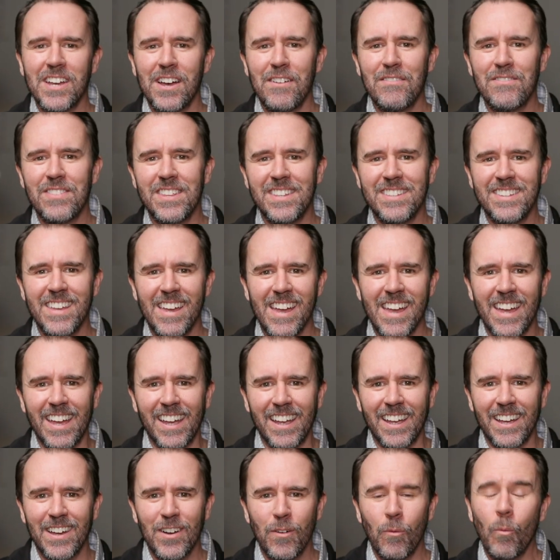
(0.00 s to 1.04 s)
of the
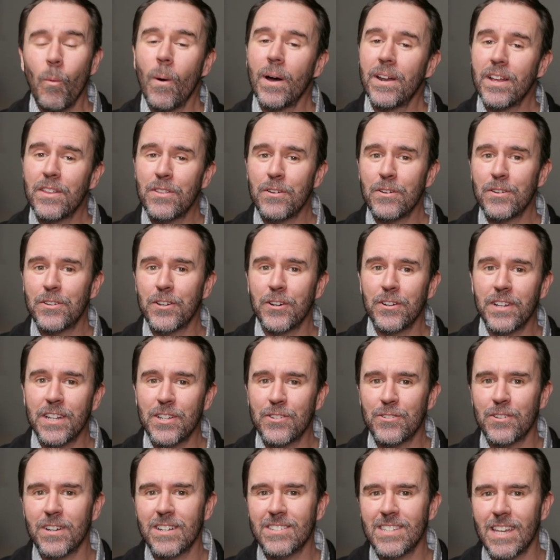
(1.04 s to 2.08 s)
day What other dirty
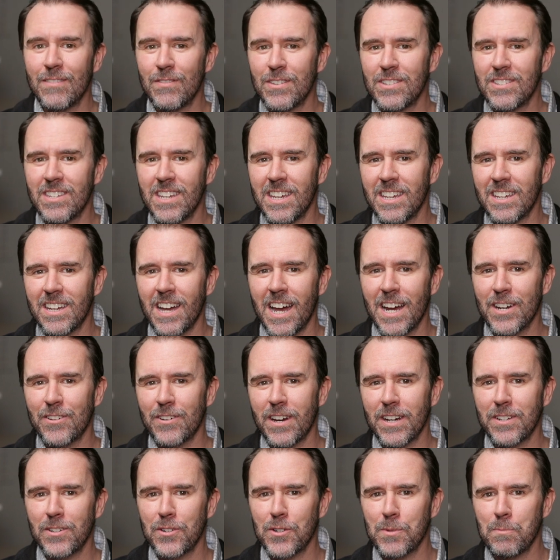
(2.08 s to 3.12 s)
tricks have you seen
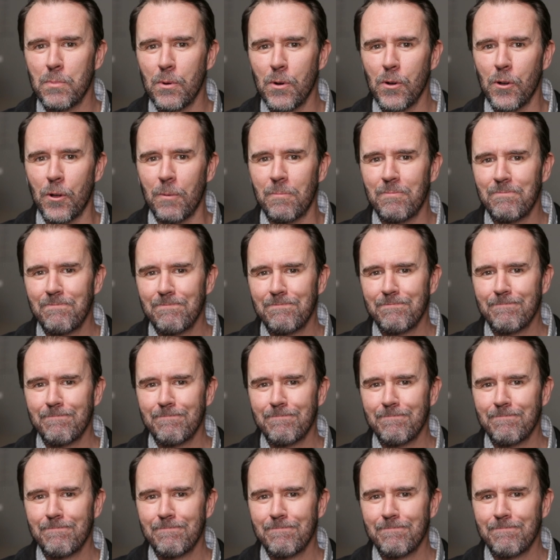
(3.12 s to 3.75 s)
contractors pull?